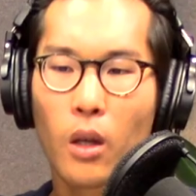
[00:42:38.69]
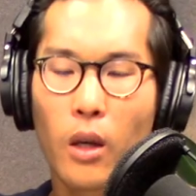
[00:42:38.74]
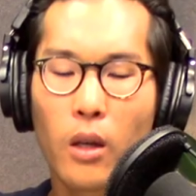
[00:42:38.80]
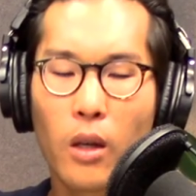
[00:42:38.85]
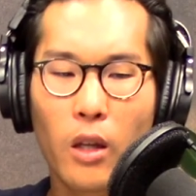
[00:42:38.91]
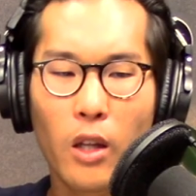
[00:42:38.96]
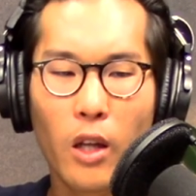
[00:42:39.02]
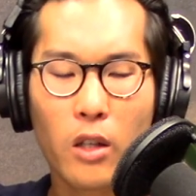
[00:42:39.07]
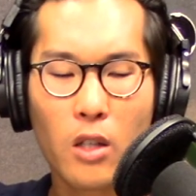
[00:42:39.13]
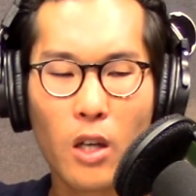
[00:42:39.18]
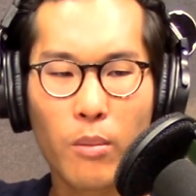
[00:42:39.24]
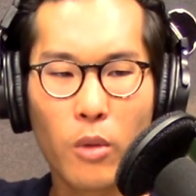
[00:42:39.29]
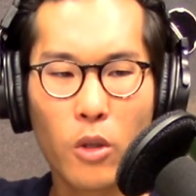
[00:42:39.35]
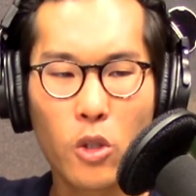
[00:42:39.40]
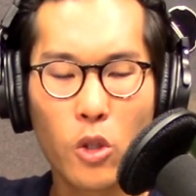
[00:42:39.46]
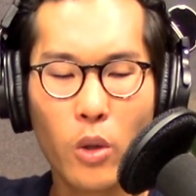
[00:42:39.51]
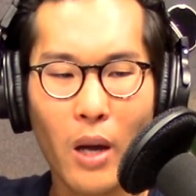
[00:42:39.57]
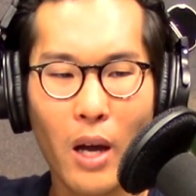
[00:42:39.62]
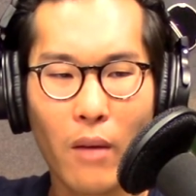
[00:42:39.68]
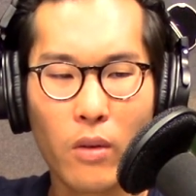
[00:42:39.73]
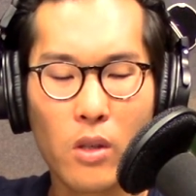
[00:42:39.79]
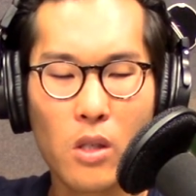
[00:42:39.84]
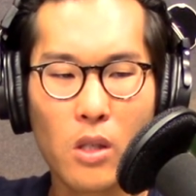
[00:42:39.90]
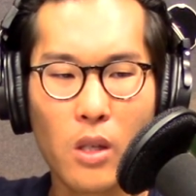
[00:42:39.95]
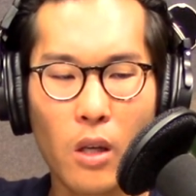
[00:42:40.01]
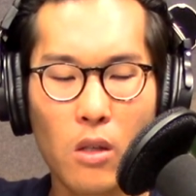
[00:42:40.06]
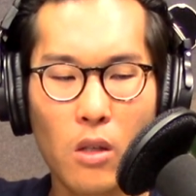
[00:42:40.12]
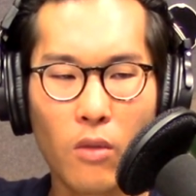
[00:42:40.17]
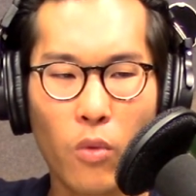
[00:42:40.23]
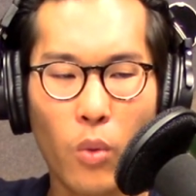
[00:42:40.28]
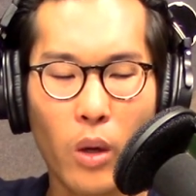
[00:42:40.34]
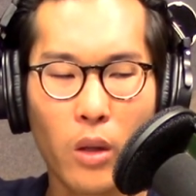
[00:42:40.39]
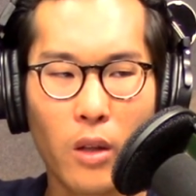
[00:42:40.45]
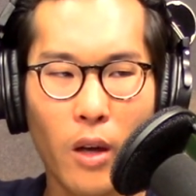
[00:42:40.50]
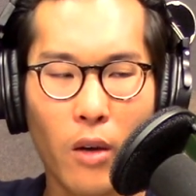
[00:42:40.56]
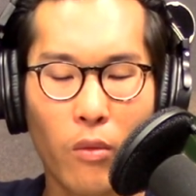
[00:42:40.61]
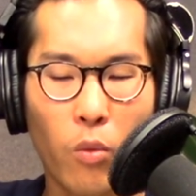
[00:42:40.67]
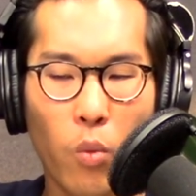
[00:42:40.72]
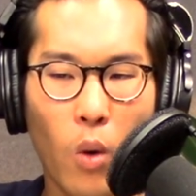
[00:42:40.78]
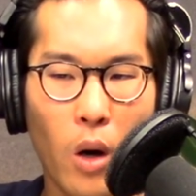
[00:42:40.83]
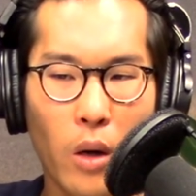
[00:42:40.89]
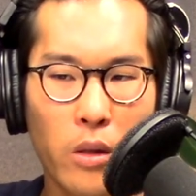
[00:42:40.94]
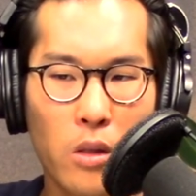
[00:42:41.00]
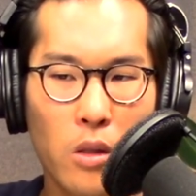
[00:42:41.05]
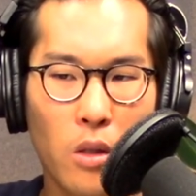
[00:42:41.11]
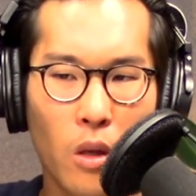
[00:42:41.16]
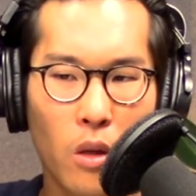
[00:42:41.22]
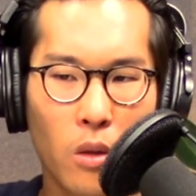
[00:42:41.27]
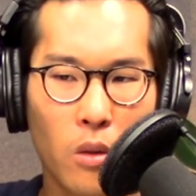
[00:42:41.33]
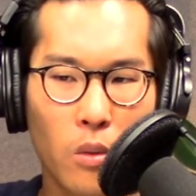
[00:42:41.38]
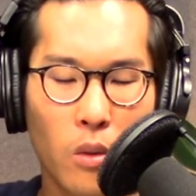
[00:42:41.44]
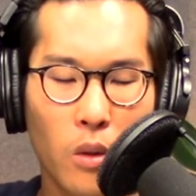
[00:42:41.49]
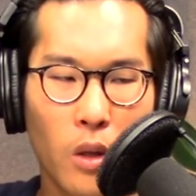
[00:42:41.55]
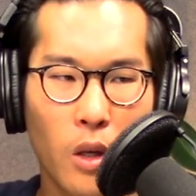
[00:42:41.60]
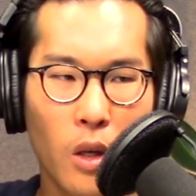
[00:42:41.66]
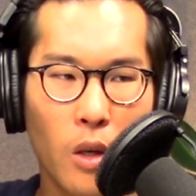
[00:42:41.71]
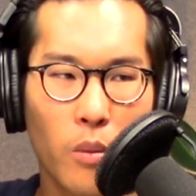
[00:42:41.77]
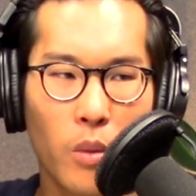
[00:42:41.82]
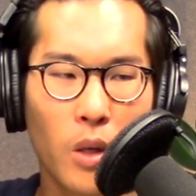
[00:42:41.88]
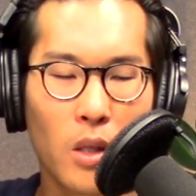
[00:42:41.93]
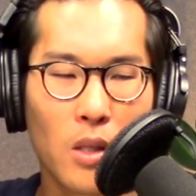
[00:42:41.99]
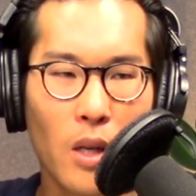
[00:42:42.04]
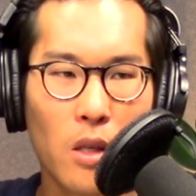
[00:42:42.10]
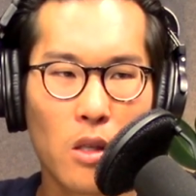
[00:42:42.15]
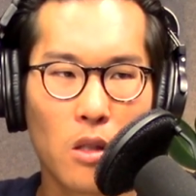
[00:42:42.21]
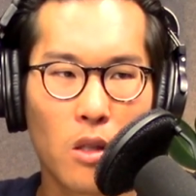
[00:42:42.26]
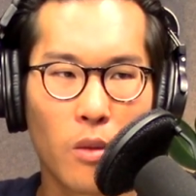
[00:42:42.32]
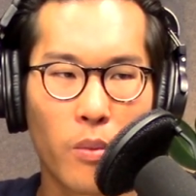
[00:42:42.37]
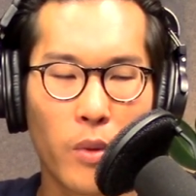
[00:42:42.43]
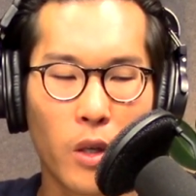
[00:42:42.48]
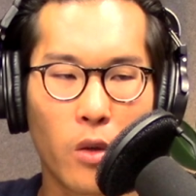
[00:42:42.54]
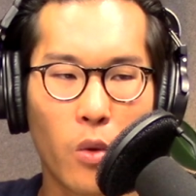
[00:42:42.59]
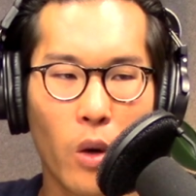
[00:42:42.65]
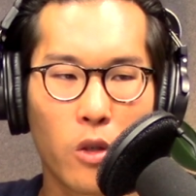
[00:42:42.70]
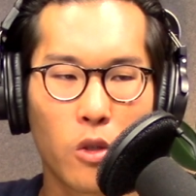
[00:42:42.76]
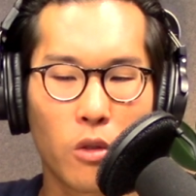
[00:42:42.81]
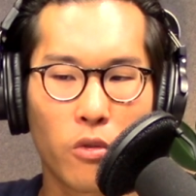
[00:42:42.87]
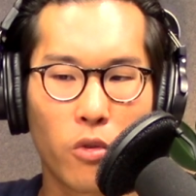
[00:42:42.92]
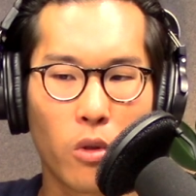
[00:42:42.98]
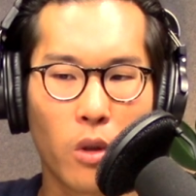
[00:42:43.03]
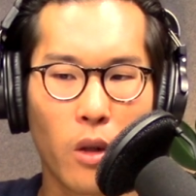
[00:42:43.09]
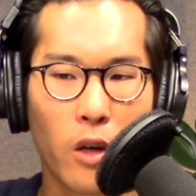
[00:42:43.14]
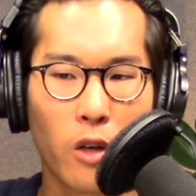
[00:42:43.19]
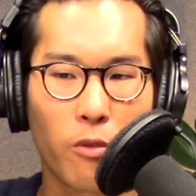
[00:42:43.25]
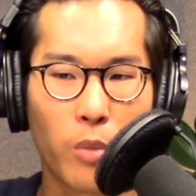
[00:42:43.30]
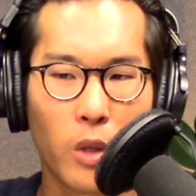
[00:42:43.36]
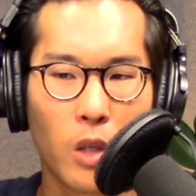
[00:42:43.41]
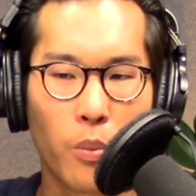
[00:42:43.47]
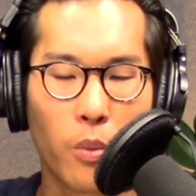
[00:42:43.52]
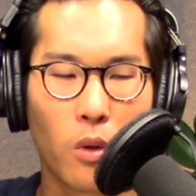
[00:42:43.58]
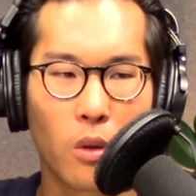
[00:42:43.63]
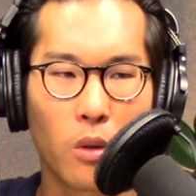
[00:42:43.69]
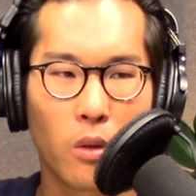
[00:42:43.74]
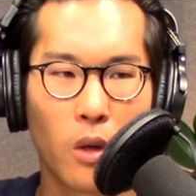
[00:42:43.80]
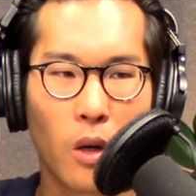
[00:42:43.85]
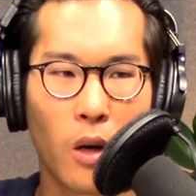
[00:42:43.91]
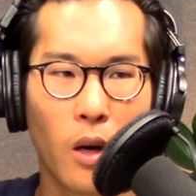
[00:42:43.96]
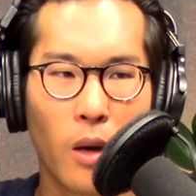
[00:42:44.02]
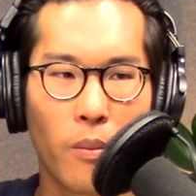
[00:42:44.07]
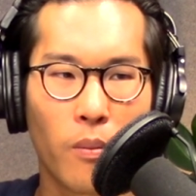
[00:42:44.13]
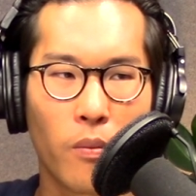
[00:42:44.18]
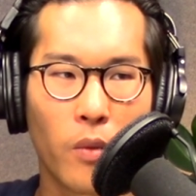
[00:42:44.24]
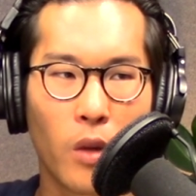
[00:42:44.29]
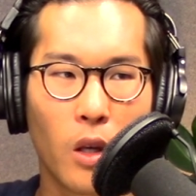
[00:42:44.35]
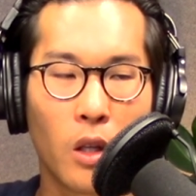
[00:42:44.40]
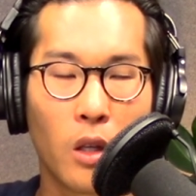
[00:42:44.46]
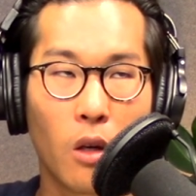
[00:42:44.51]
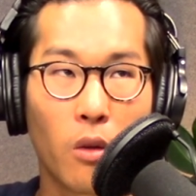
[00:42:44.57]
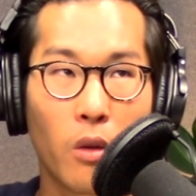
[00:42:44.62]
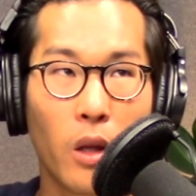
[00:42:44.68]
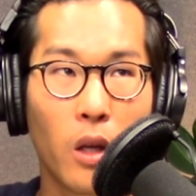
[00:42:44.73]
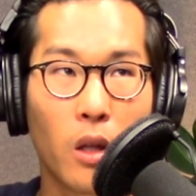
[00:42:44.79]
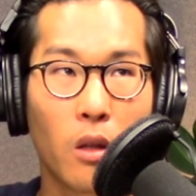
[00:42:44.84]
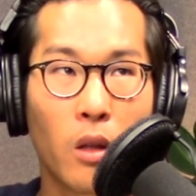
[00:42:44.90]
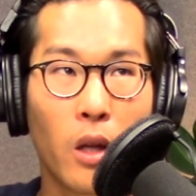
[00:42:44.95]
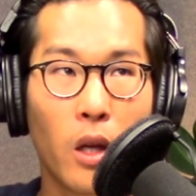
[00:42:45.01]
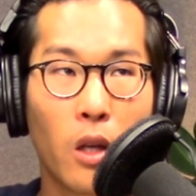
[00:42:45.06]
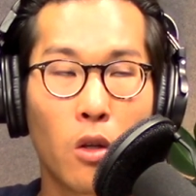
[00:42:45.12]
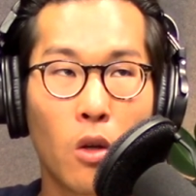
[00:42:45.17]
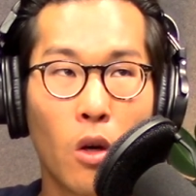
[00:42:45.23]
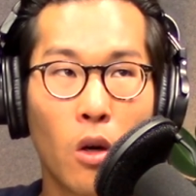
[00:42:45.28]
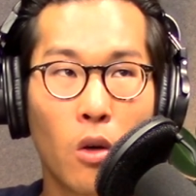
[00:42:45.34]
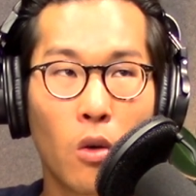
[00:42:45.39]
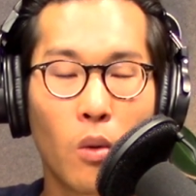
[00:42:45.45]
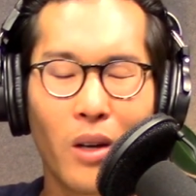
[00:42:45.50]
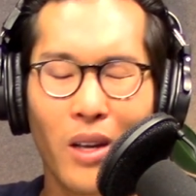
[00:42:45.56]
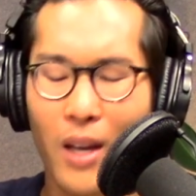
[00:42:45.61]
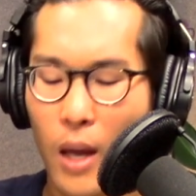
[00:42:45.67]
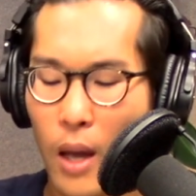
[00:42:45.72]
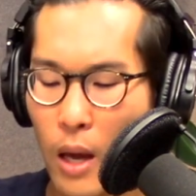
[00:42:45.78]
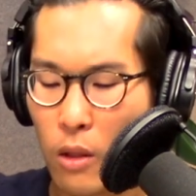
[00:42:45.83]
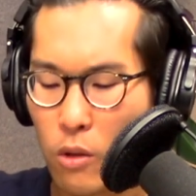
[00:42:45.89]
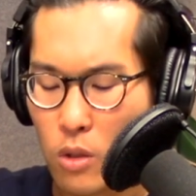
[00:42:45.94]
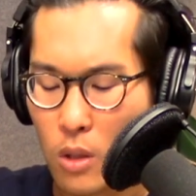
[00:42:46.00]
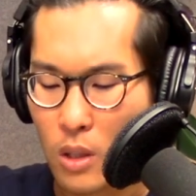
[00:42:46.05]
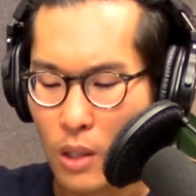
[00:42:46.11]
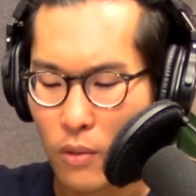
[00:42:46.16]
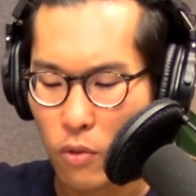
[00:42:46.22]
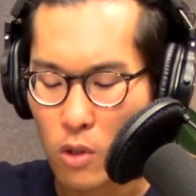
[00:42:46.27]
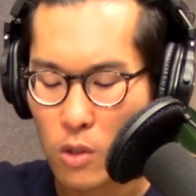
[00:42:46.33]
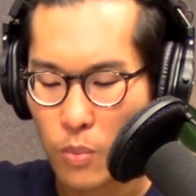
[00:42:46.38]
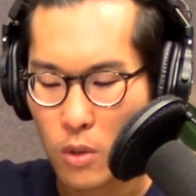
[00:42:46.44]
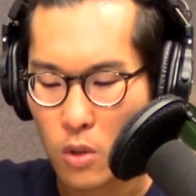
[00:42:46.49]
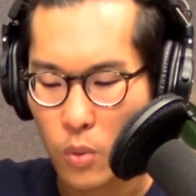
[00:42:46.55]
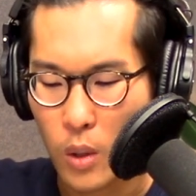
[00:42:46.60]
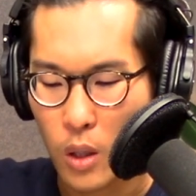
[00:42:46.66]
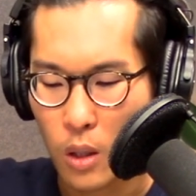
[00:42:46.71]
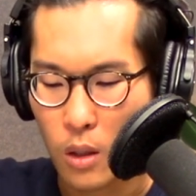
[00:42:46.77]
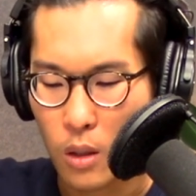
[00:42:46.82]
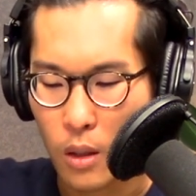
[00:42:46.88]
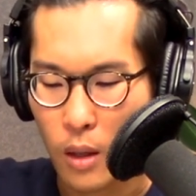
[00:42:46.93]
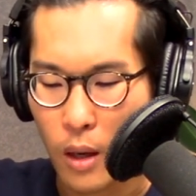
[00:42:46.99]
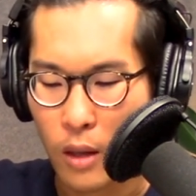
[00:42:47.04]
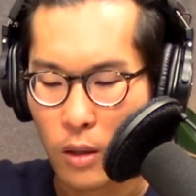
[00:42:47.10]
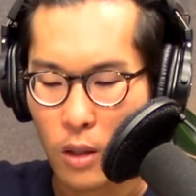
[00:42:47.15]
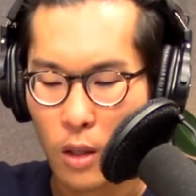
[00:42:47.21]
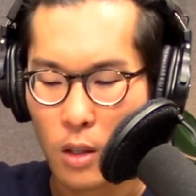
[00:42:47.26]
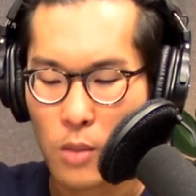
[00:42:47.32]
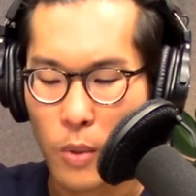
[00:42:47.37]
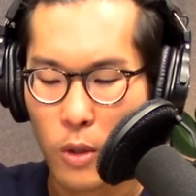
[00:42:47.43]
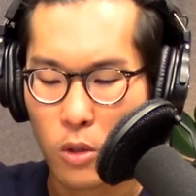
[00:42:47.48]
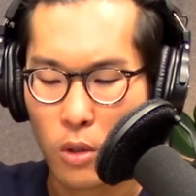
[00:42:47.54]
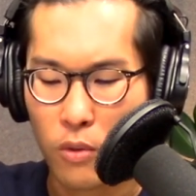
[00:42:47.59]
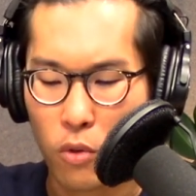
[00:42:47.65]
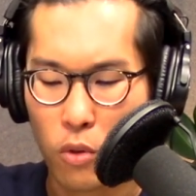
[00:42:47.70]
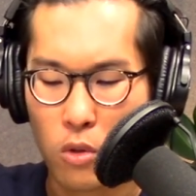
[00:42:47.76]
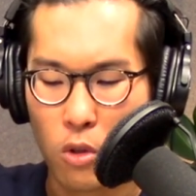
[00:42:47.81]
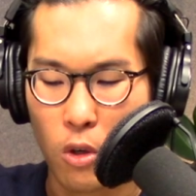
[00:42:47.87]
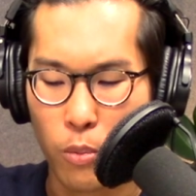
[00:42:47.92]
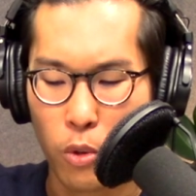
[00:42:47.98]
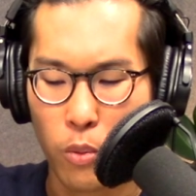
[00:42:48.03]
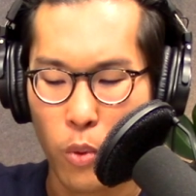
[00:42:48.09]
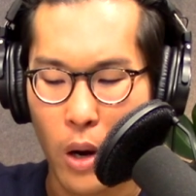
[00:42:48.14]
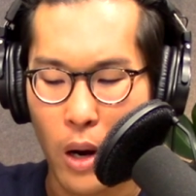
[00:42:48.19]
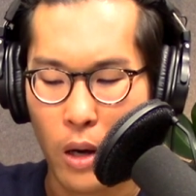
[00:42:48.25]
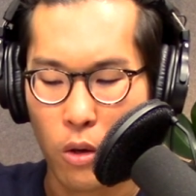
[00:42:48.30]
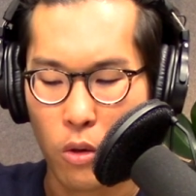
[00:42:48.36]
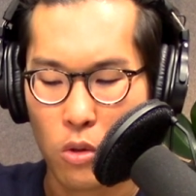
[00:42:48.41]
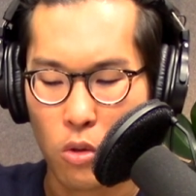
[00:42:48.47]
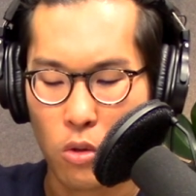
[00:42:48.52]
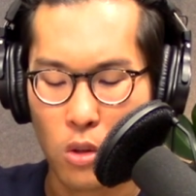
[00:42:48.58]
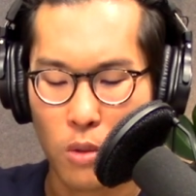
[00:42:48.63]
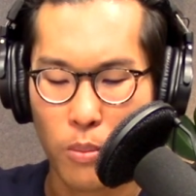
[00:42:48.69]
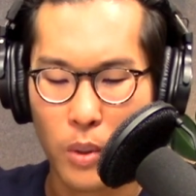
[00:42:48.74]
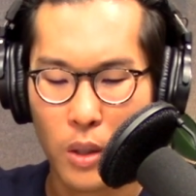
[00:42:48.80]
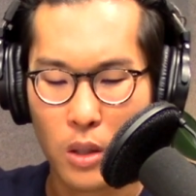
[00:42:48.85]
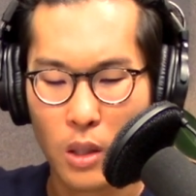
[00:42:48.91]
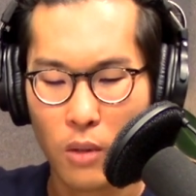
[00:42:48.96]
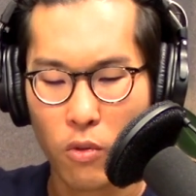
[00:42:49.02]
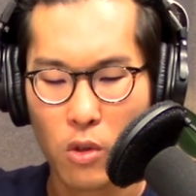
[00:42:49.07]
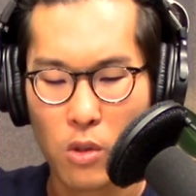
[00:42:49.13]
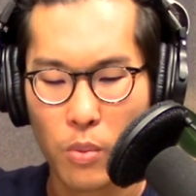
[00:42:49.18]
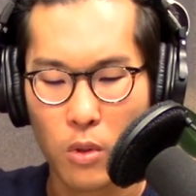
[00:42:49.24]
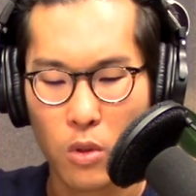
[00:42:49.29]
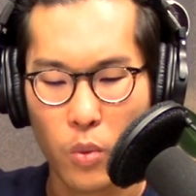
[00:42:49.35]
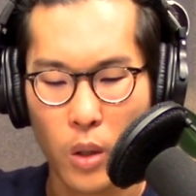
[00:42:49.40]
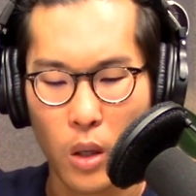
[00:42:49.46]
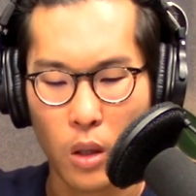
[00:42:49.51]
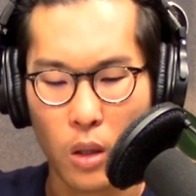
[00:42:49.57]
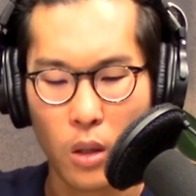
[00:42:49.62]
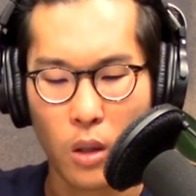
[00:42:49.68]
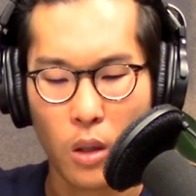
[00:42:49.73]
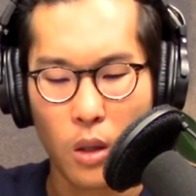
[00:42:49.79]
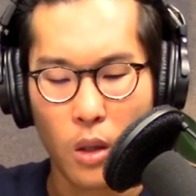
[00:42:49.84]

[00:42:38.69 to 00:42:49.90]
And at that time, did you have a sense of what that was, though? Because that's the big question for a lot of people. You know, they know, and there's a difference between, I think, especially for sole proprietors, there's a big difference between,